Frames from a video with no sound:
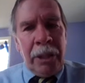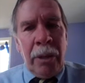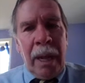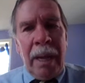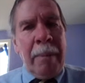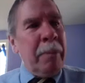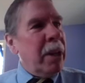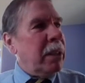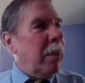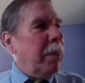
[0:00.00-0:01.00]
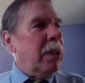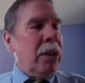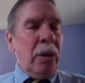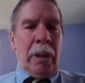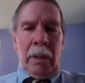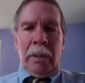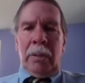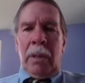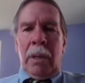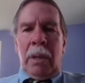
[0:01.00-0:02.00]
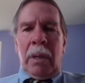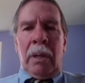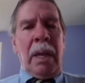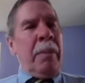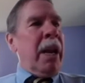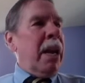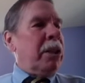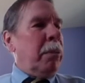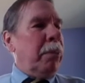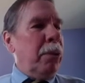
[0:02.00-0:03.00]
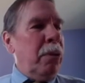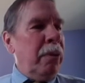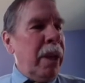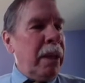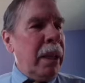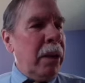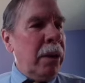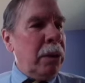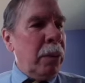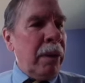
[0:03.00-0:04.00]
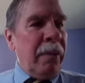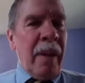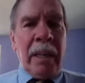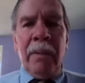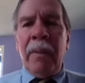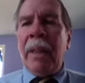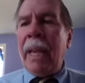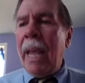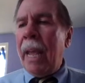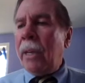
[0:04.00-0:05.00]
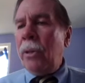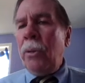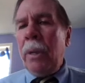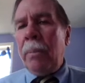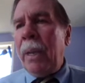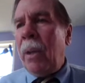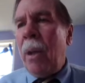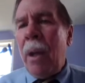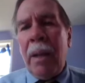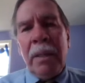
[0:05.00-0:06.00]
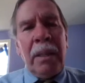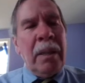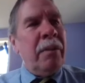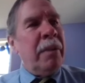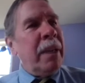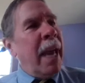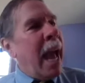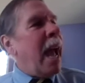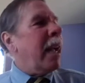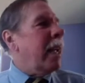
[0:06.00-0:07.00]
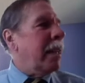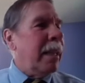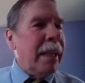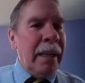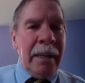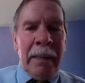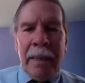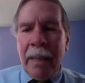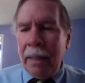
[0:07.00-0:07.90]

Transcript: issue that claimant brings up is, look, claimant has to prove that the goods were defective, and they can't do it because of the hack and the